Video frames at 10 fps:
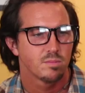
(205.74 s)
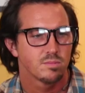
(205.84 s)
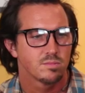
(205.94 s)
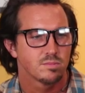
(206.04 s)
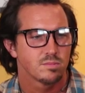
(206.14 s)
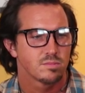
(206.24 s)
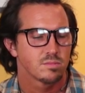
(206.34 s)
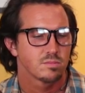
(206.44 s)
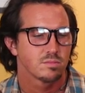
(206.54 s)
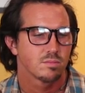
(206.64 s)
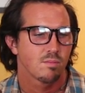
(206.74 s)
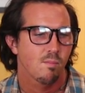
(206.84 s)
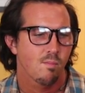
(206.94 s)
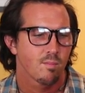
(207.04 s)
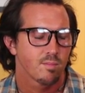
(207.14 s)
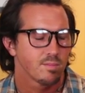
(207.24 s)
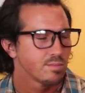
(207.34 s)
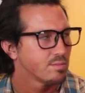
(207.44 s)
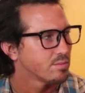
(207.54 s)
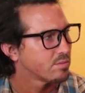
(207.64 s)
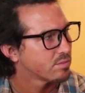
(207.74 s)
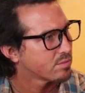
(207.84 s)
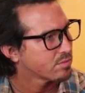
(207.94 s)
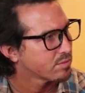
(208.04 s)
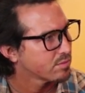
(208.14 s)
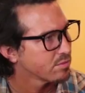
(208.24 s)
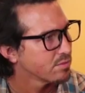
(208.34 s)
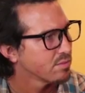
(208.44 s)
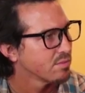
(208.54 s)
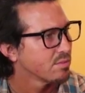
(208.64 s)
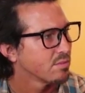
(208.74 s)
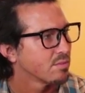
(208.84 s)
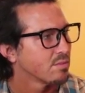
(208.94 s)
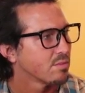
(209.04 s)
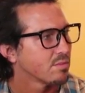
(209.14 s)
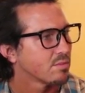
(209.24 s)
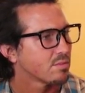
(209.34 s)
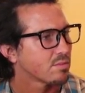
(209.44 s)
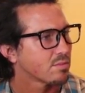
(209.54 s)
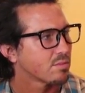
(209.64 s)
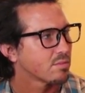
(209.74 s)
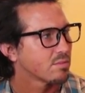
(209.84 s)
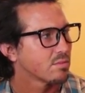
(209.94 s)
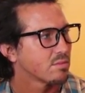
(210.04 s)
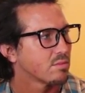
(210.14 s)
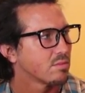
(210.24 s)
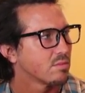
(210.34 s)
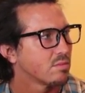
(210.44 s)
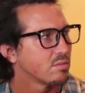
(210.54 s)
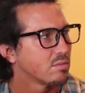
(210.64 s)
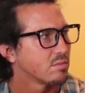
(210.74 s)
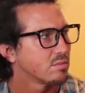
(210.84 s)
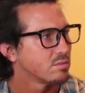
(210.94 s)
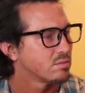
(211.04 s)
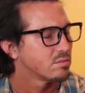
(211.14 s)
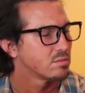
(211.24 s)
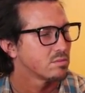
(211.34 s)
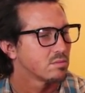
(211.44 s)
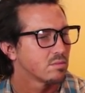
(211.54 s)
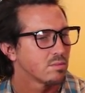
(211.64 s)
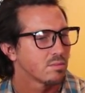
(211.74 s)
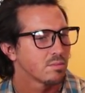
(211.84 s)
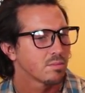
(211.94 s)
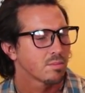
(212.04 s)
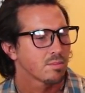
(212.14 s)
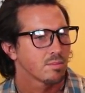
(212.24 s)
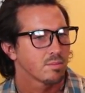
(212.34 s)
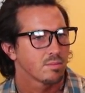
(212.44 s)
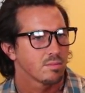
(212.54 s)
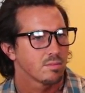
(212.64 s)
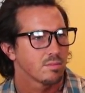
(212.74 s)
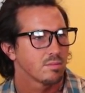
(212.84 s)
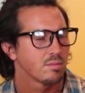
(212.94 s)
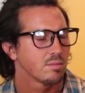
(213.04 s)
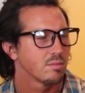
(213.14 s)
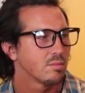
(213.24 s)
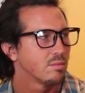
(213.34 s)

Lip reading: (not speaking)